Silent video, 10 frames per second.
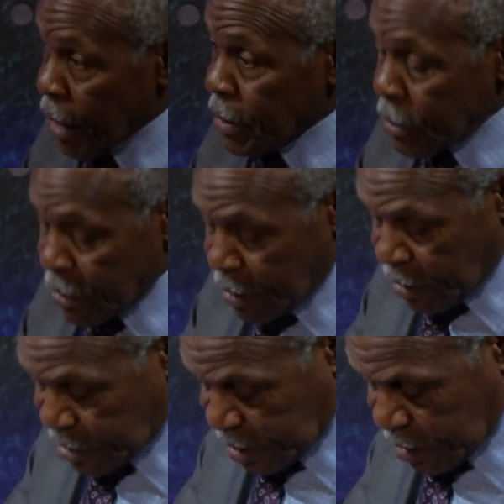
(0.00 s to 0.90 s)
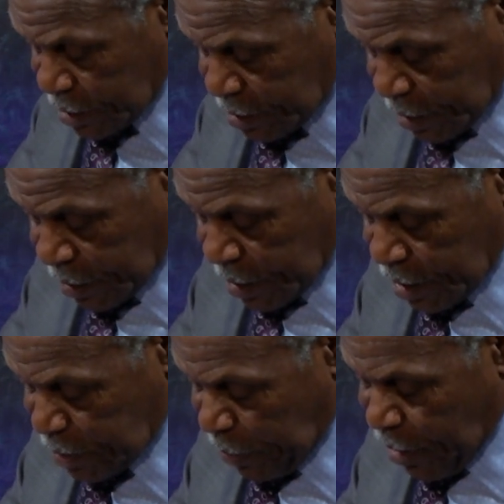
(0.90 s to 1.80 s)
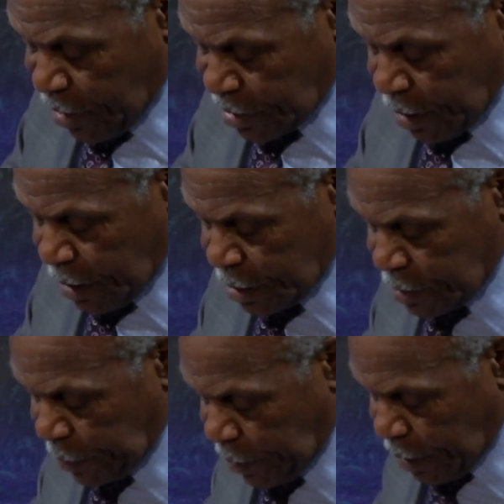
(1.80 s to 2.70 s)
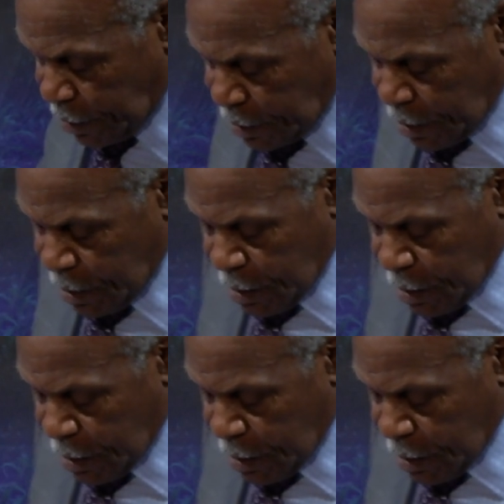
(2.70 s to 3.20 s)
couldn't listen to this podcast without